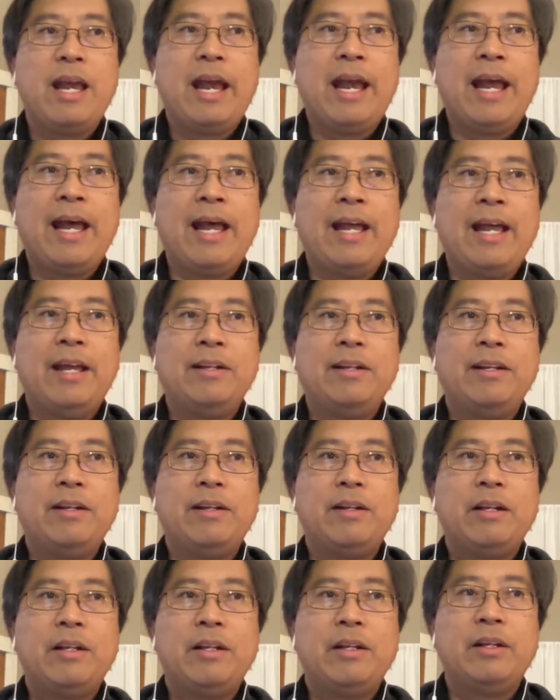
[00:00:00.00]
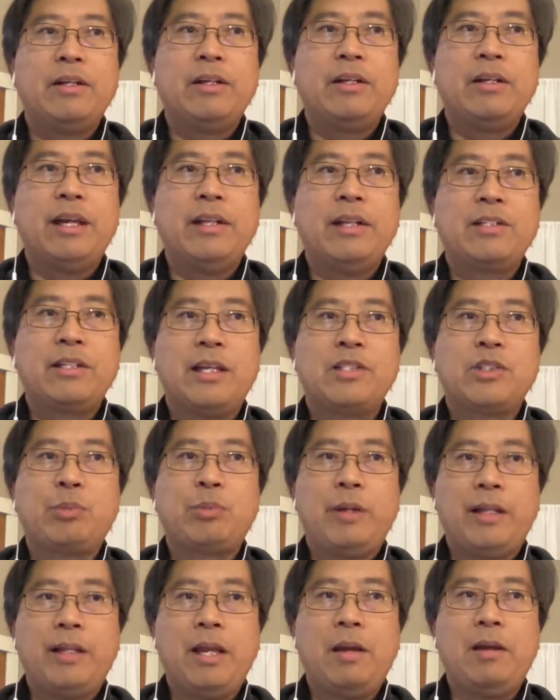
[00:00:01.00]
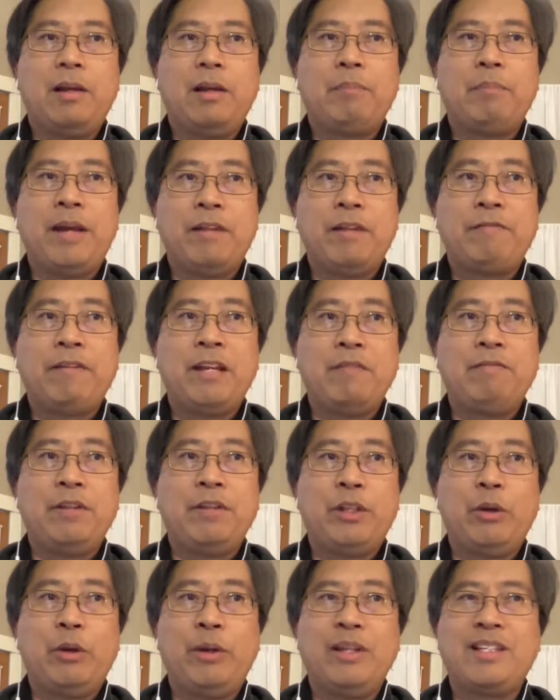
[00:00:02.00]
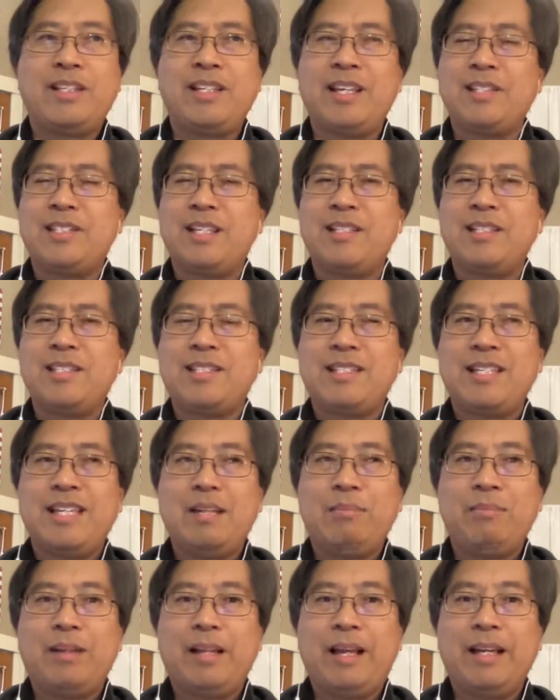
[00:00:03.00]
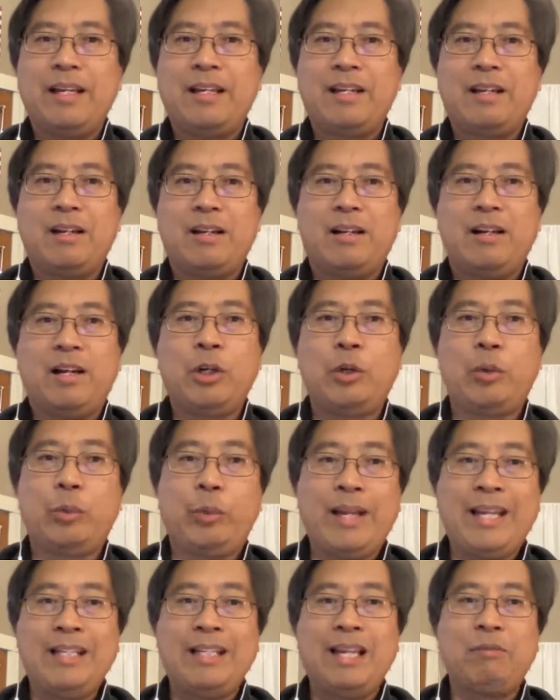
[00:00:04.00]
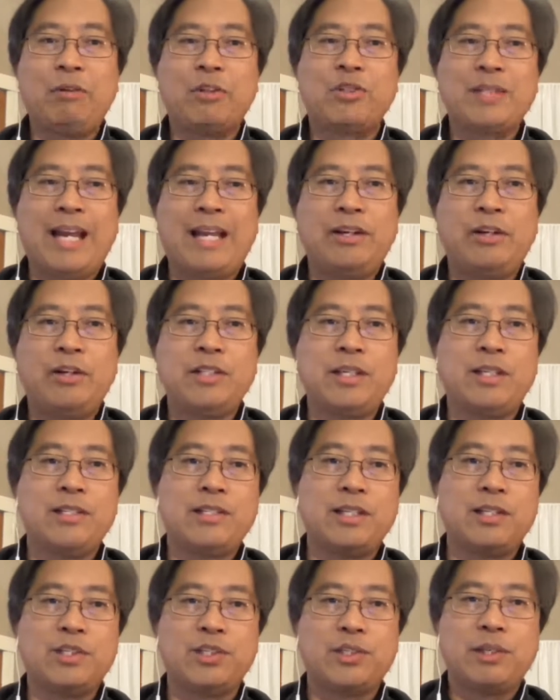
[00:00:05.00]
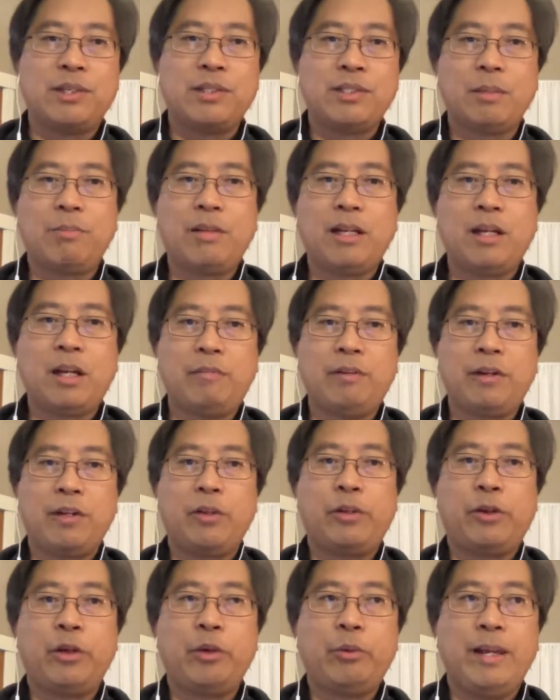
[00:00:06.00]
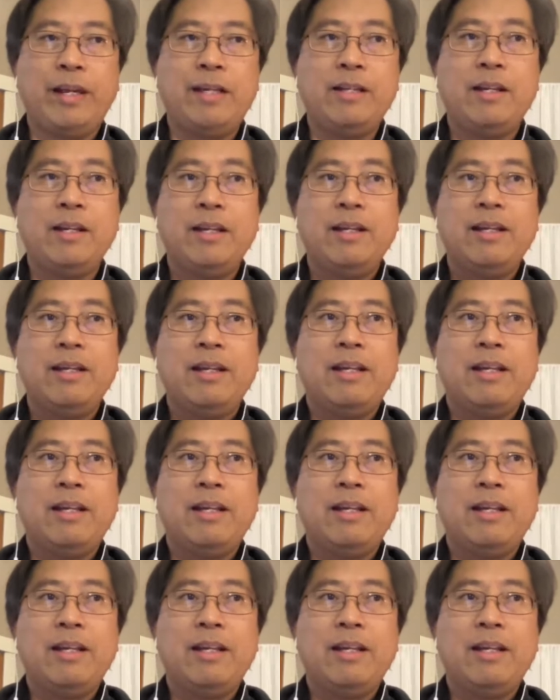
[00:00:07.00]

And it's really benefit, even though it doesn't seem like a grade level standard since it's something covered in third grade.